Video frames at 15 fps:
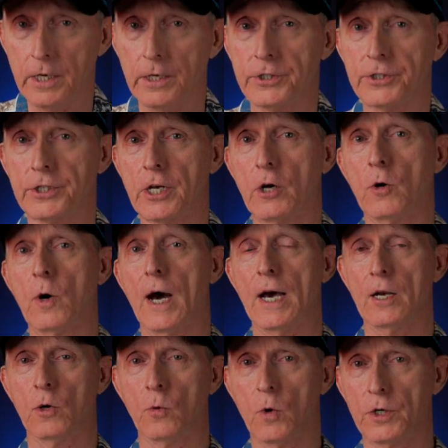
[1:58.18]
So I
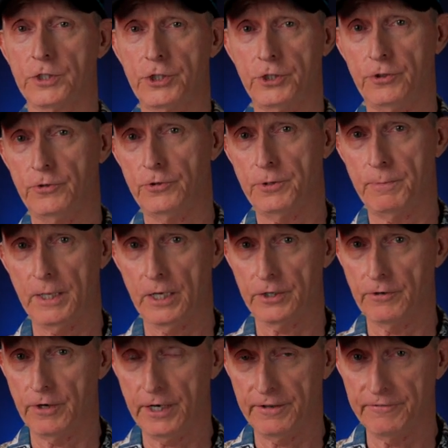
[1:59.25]
don't want you to be
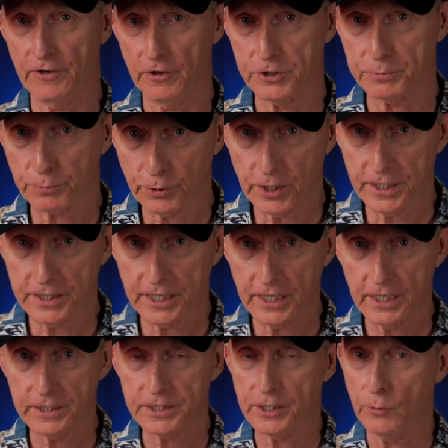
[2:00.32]
under any false
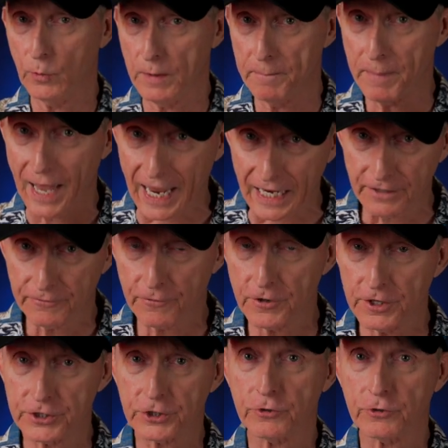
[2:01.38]
pretense that we paid for this